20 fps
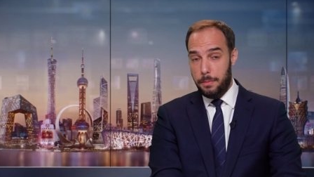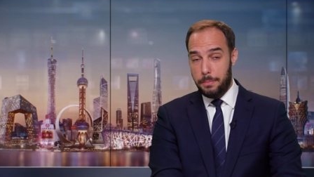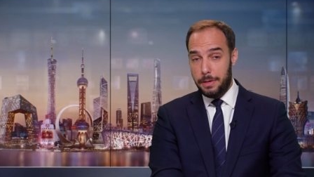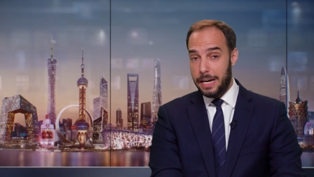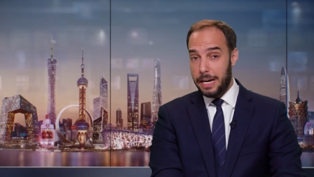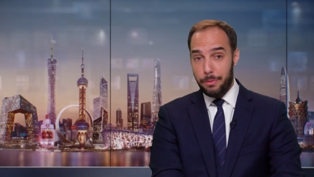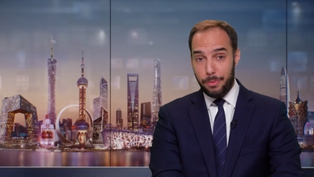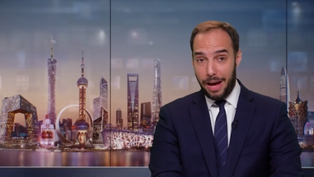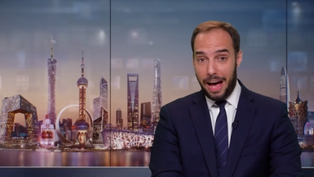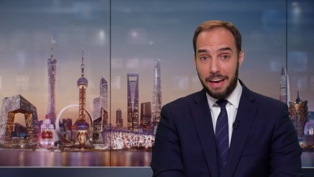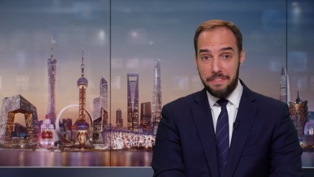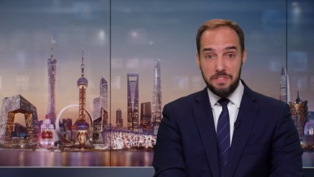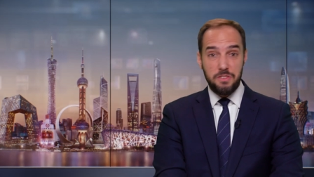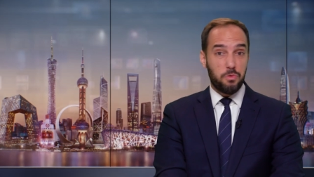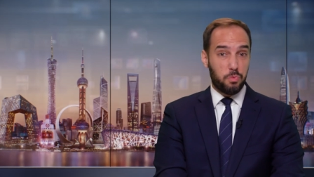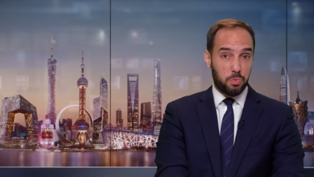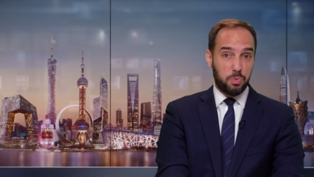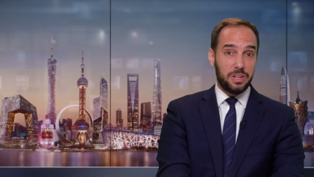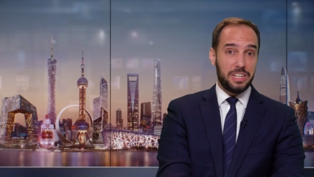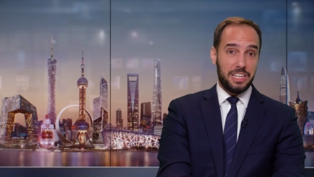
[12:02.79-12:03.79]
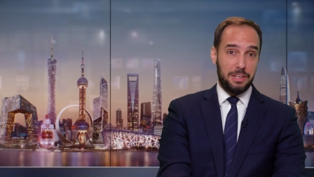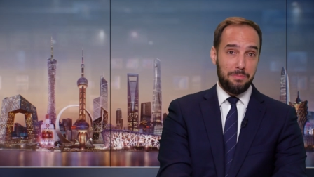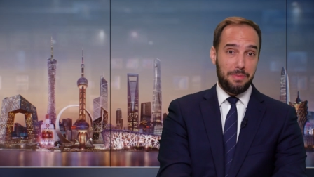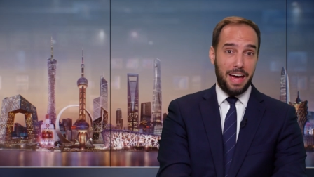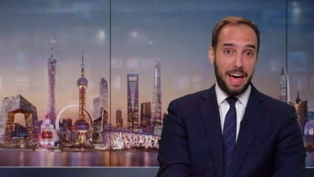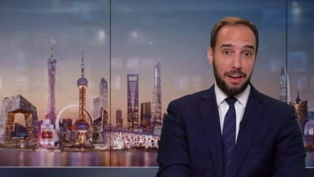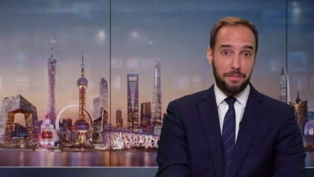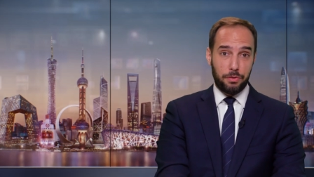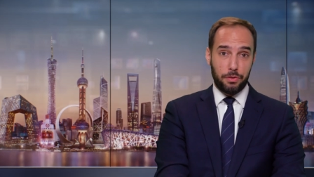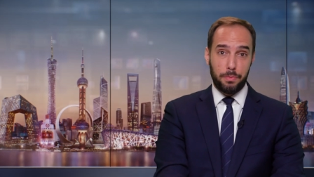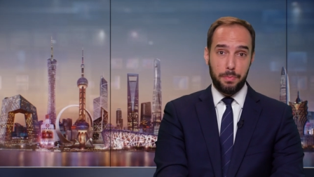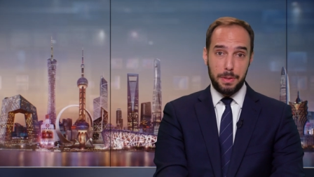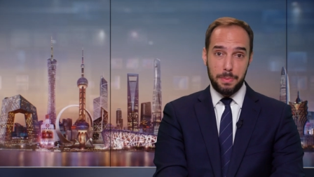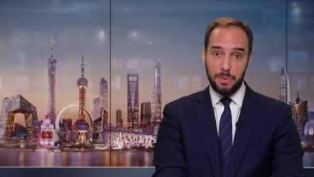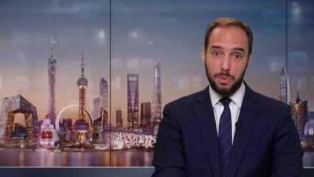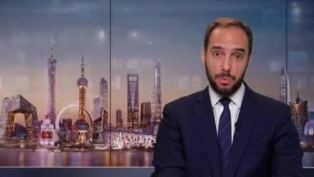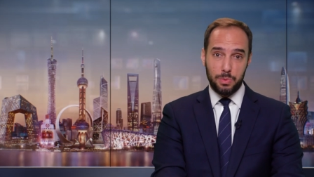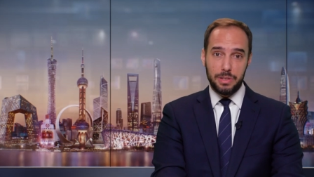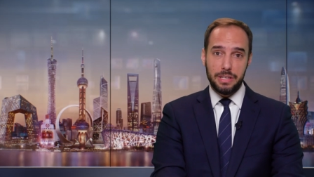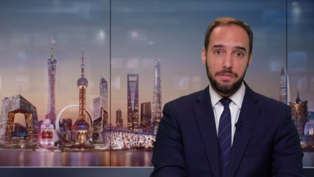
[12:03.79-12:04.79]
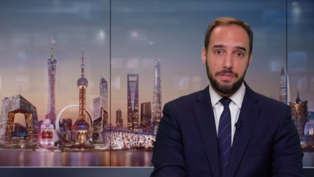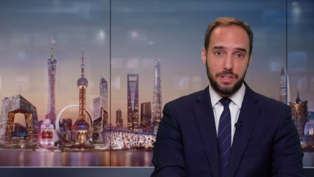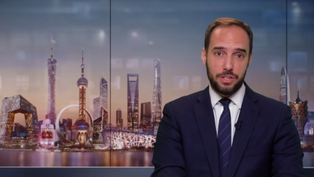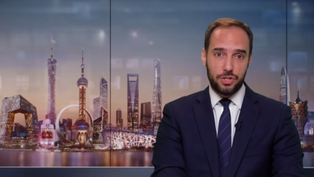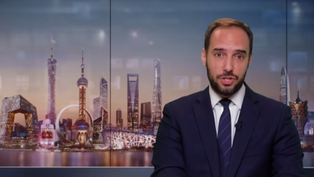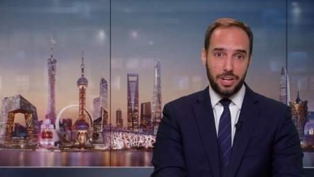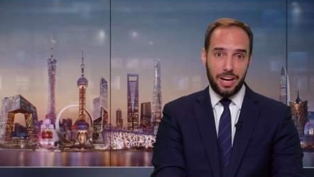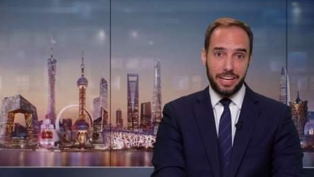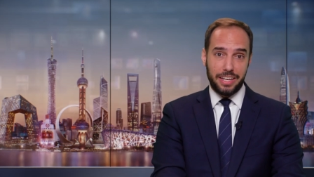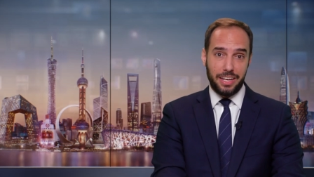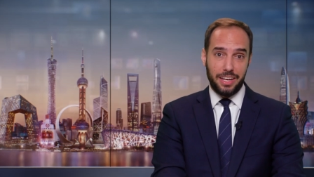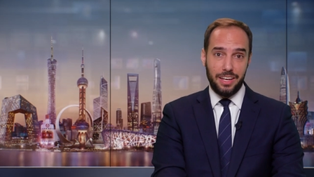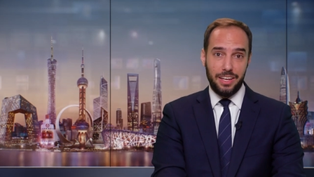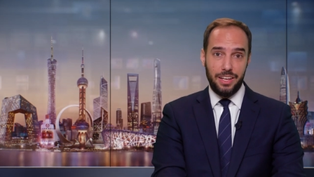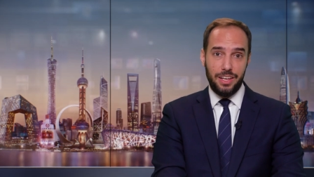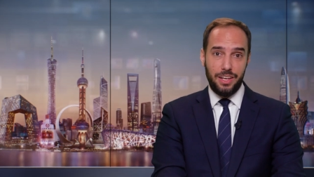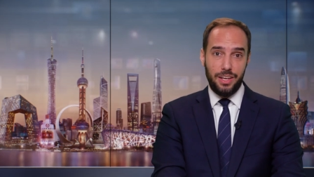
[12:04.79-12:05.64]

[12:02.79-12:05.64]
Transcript: But anyway, I feel really bad for the people who live in China.